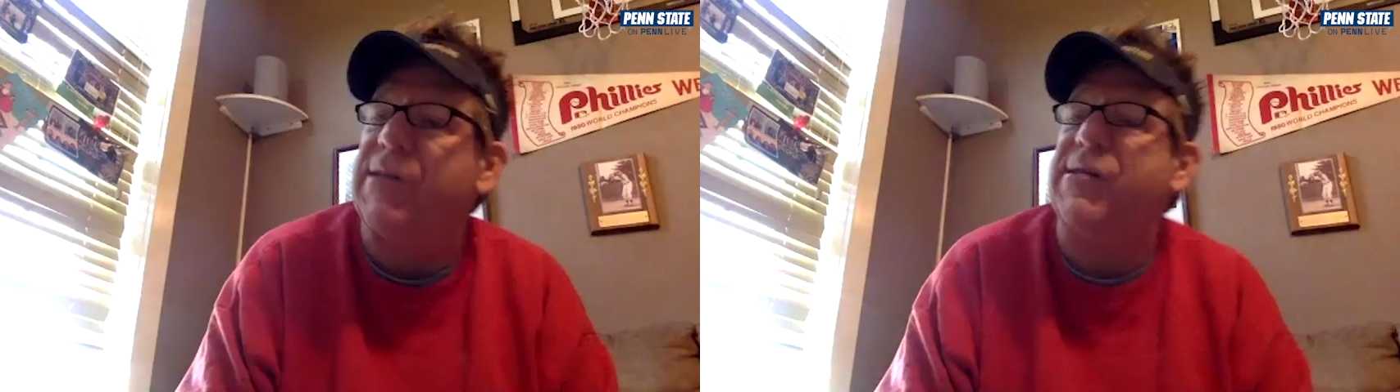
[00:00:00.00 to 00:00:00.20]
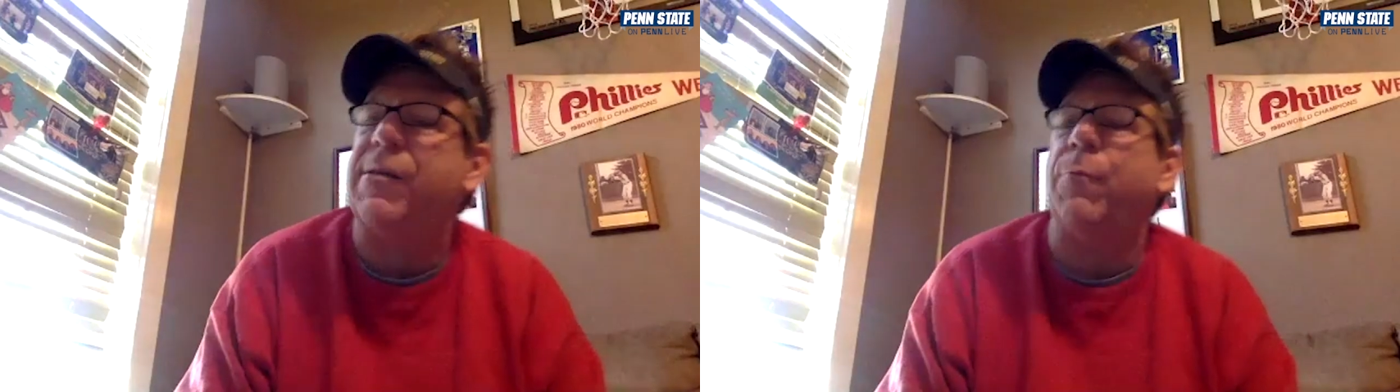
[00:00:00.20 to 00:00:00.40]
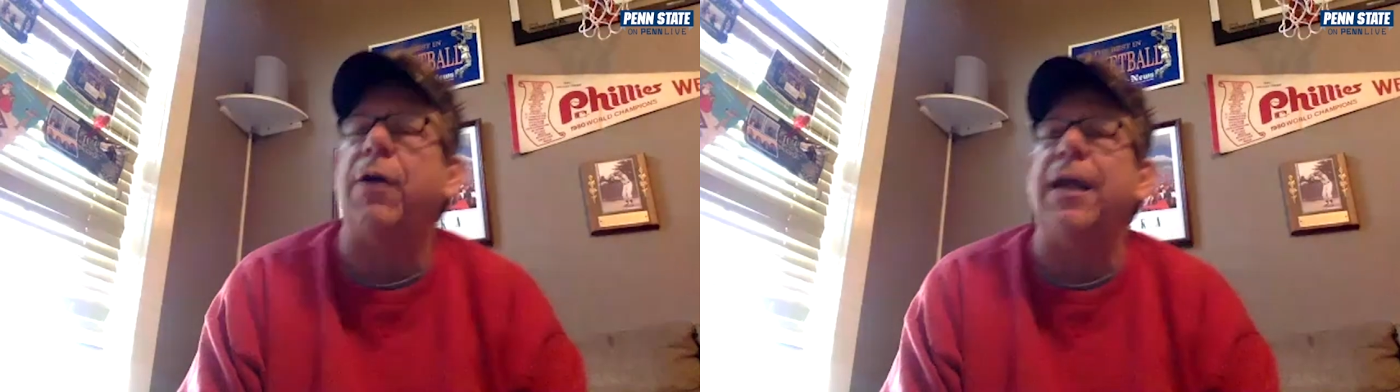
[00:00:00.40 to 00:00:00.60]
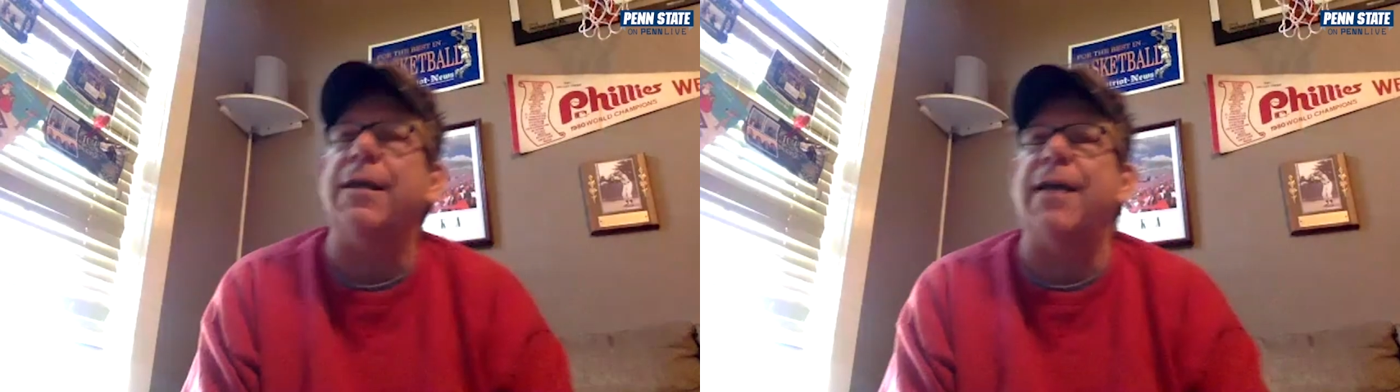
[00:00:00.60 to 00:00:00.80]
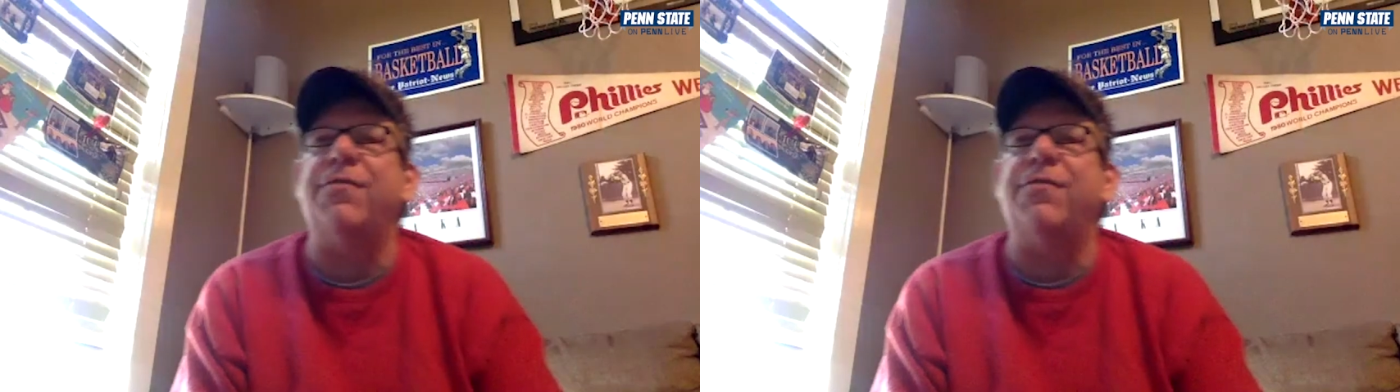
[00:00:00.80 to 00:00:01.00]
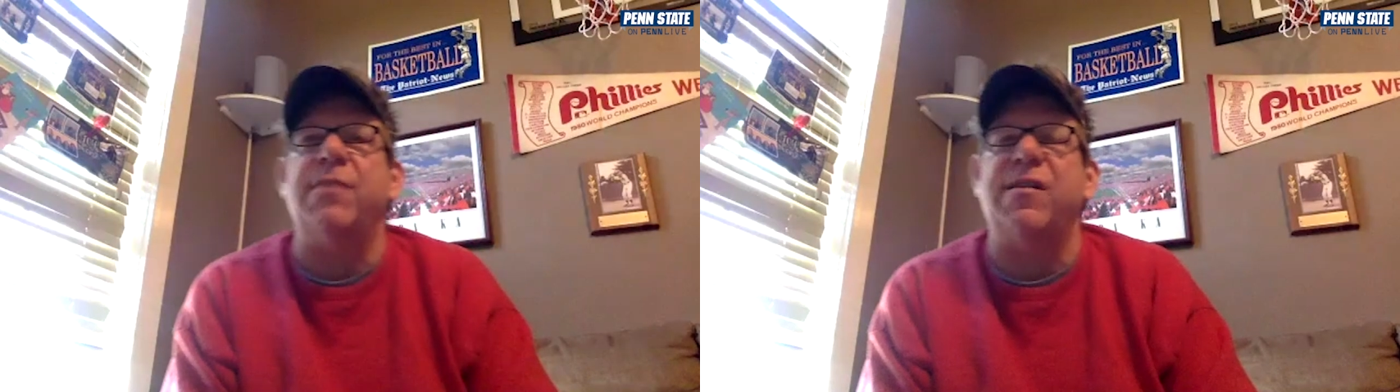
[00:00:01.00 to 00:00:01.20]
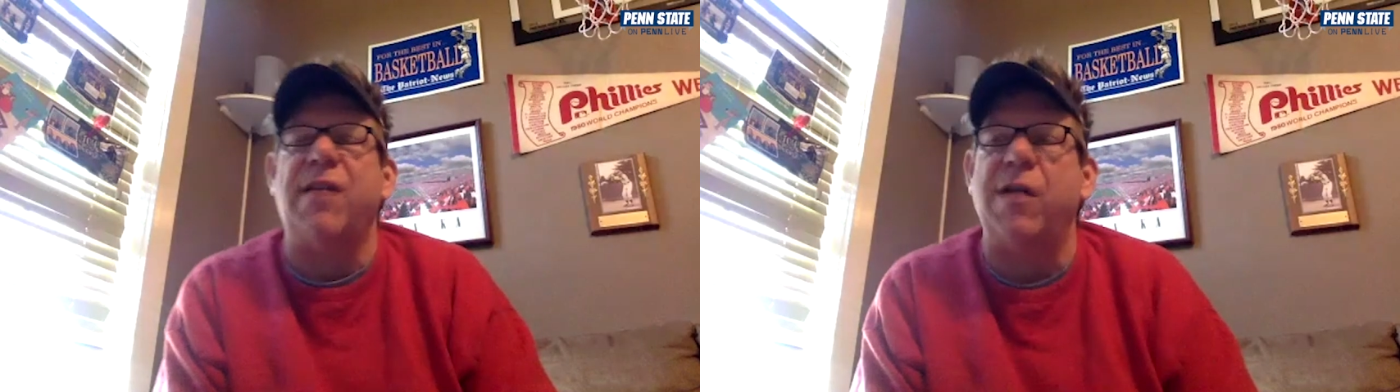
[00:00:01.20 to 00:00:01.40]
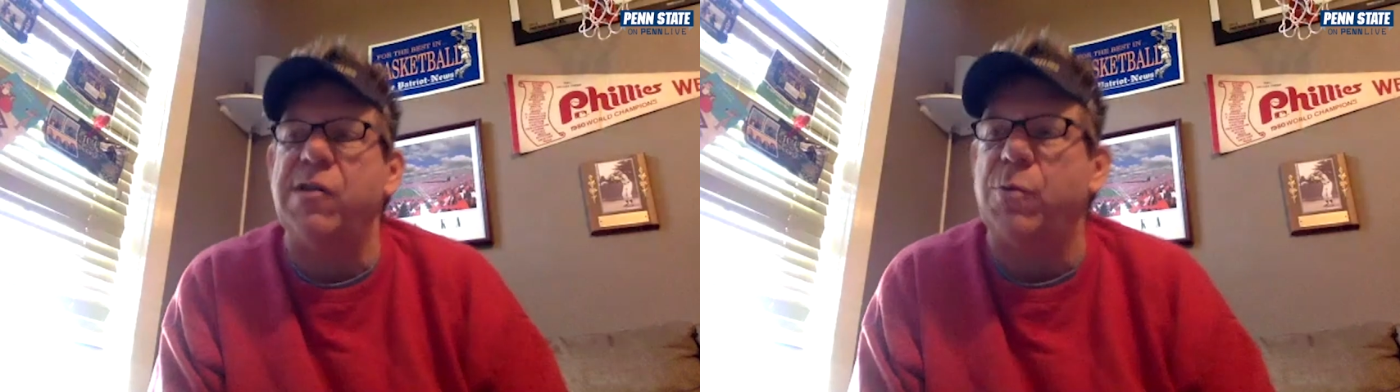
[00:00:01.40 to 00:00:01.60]
system or he had to have some
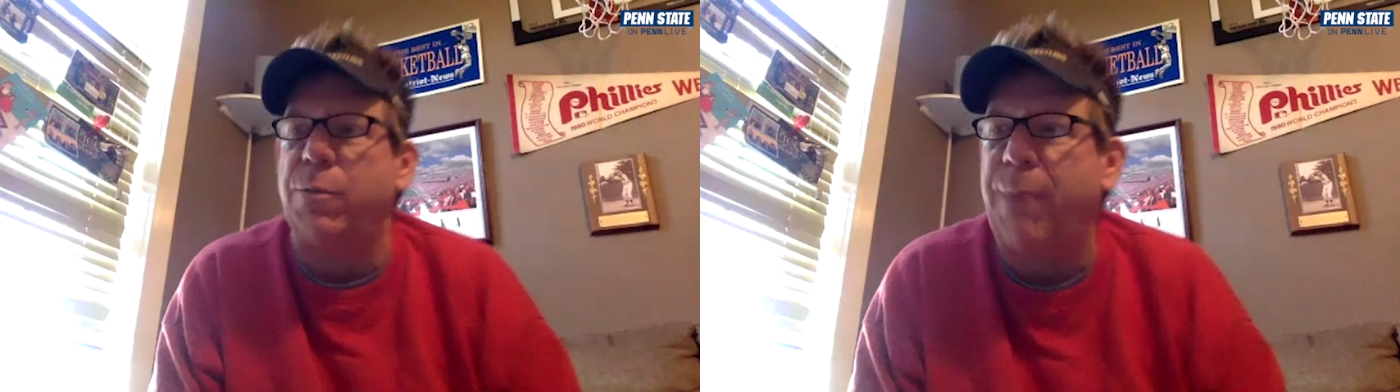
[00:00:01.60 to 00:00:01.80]
discussions with